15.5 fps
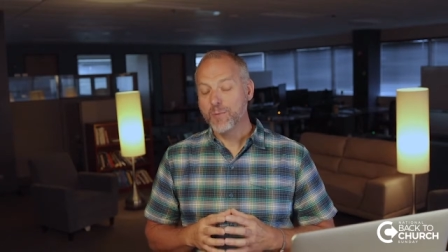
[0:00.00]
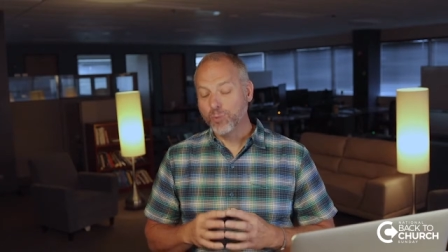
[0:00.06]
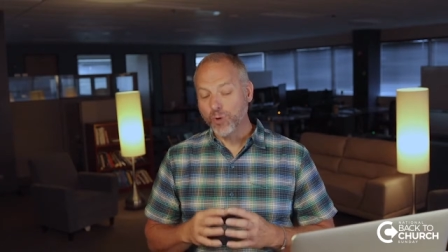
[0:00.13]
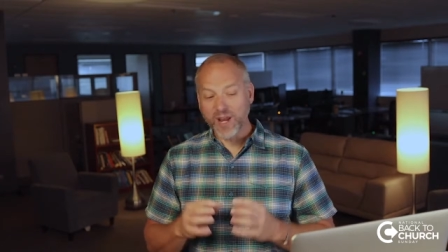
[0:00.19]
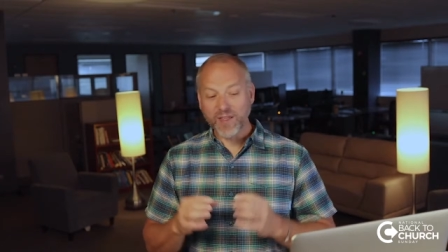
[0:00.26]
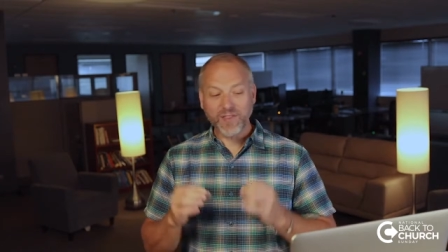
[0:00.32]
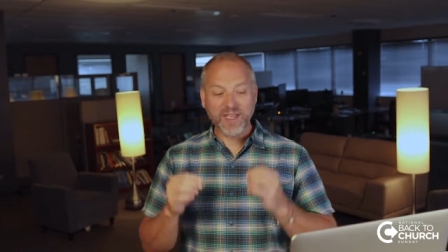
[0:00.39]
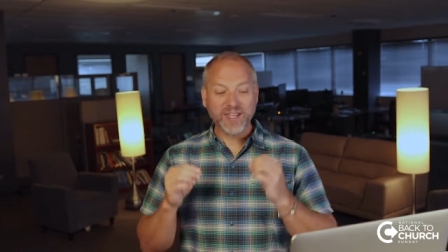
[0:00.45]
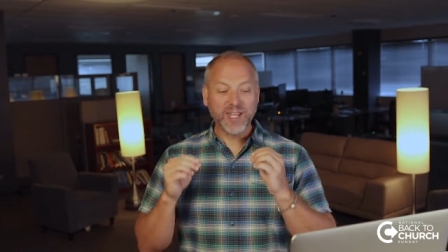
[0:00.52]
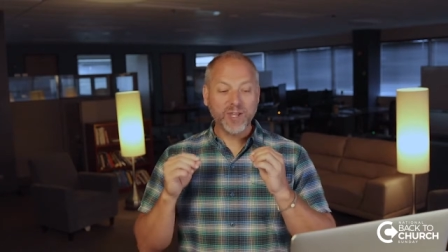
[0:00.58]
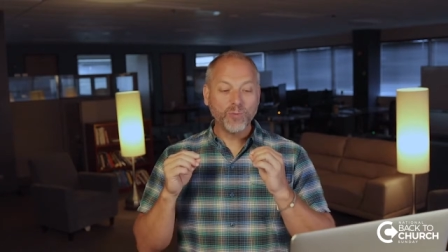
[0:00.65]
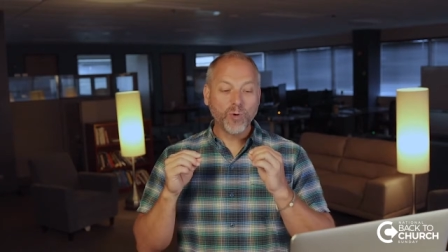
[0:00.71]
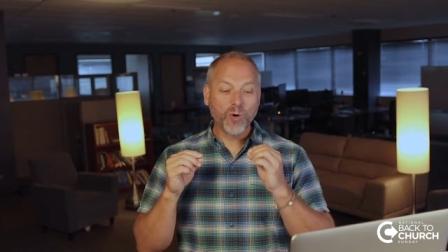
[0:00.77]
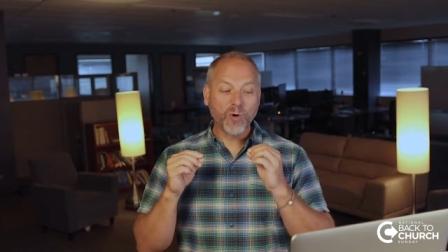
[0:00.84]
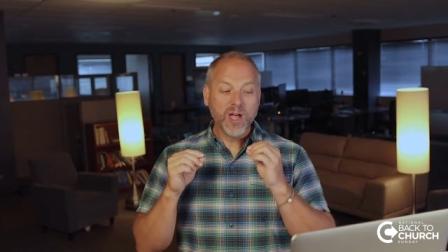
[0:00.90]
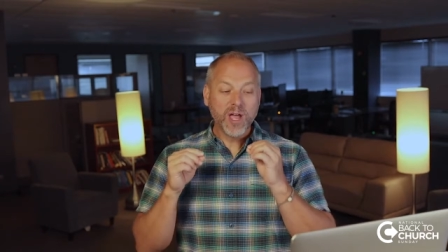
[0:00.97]
Pray that He
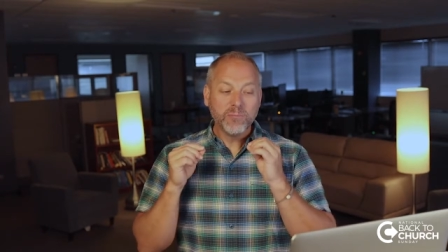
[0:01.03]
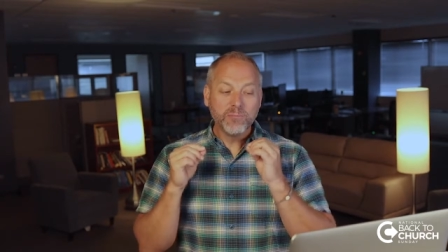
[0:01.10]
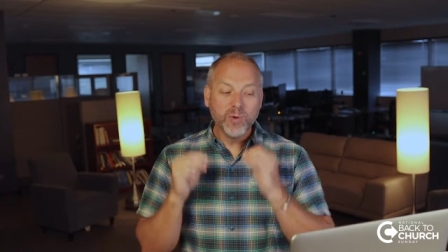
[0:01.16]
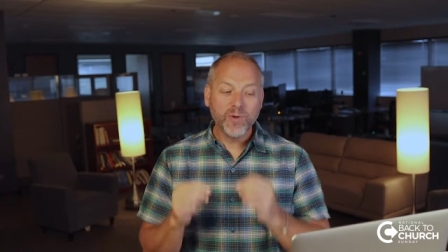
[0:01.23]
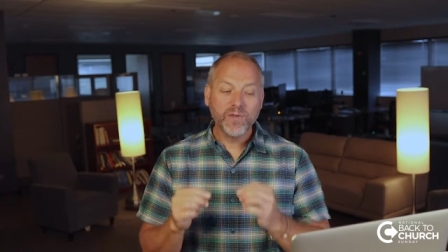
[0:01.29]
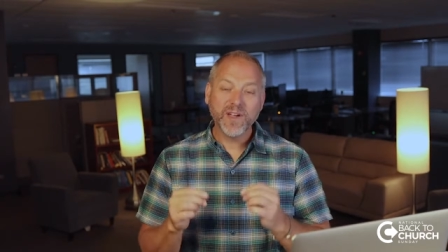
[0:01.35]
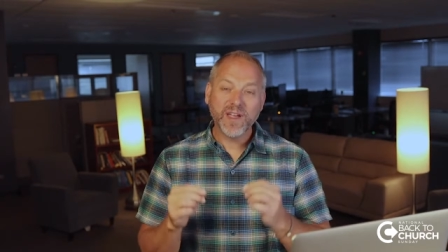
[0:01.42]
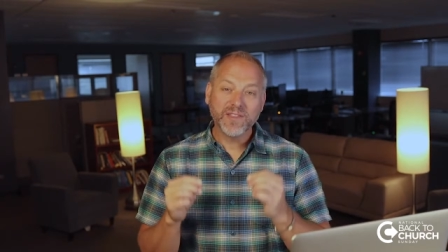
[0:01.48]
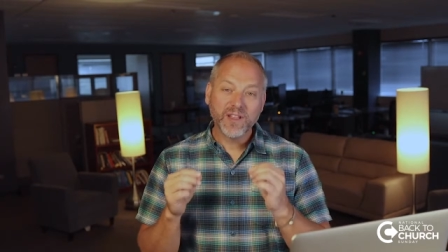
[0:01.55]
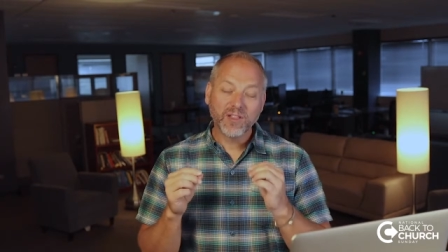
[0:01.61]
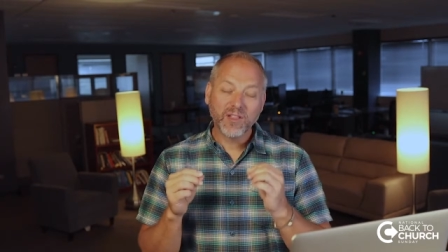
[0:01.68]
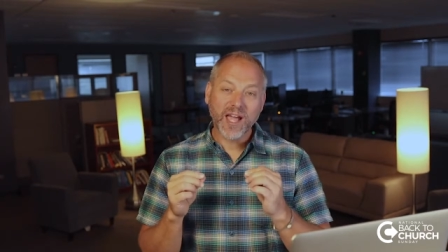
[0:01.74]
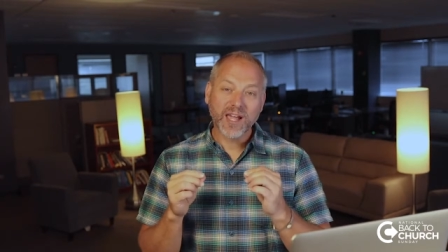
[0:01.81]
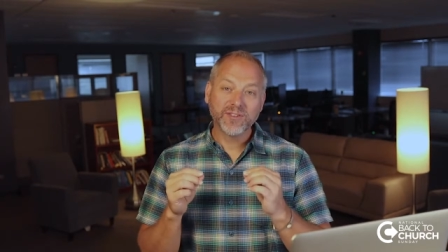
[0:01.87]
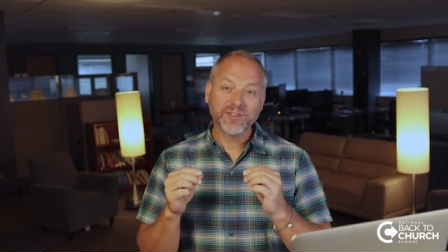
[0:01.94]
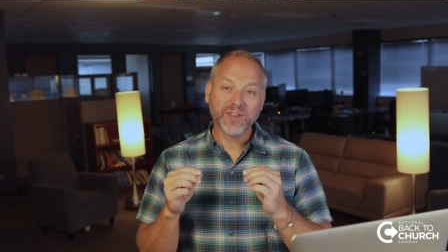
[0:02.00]
will move in the
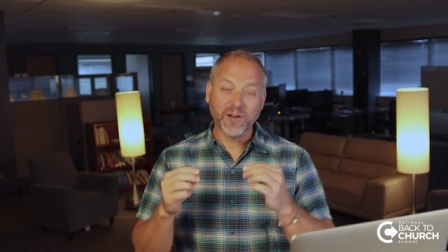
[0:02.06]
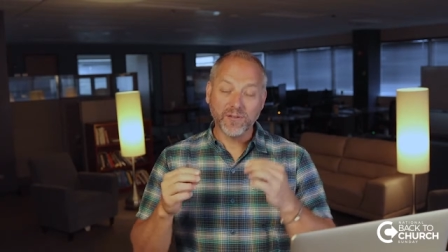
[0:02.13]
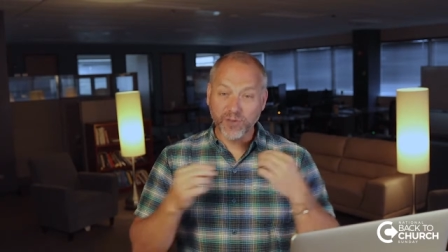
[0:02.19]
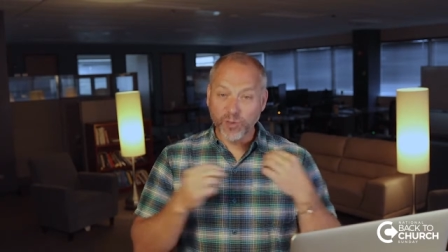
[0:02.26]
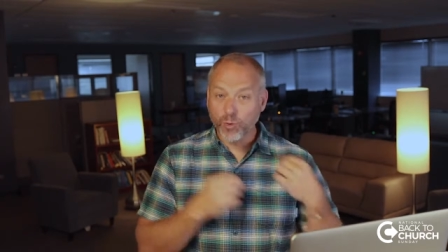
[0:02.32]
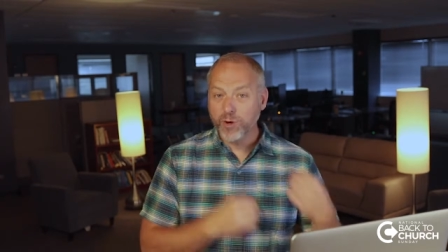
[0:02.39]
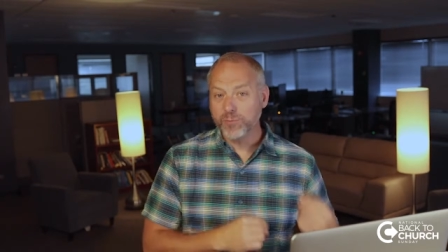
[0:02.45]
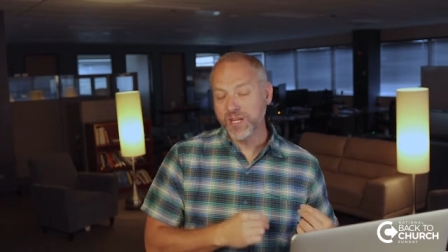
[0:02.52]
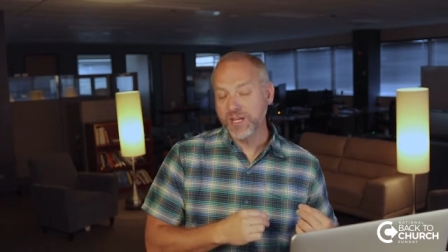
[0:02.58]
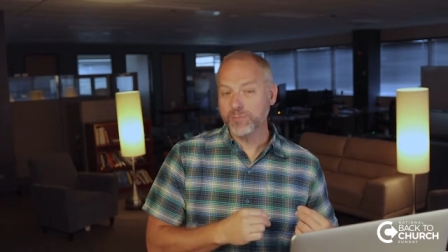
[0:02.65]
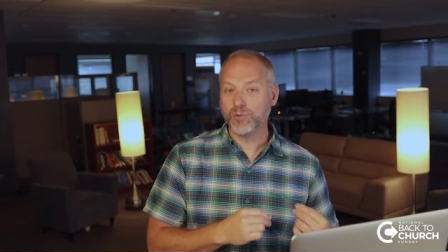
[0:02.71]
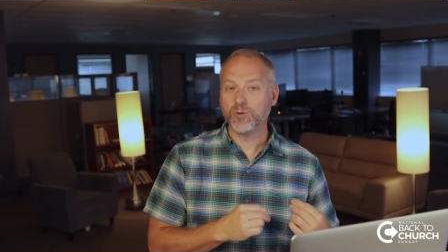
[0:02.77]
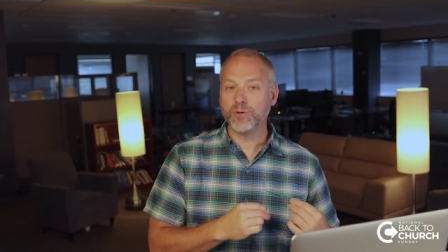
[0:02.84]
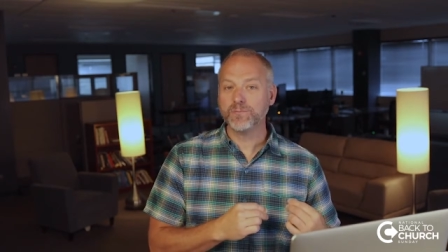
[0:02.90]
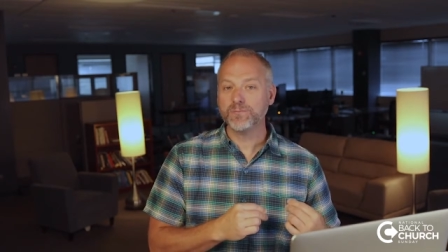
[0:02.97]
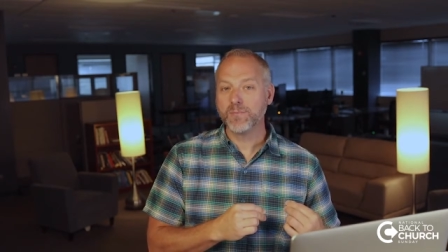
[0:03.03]
lives of your
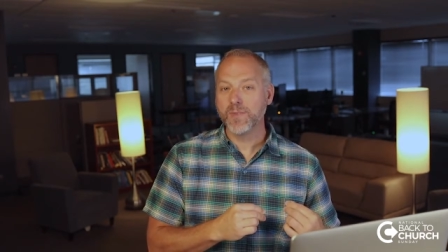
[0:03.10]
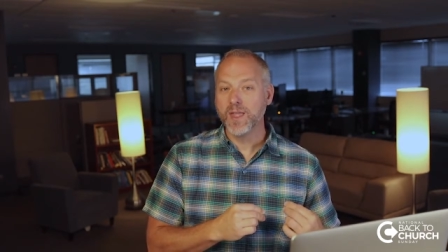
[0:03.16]
people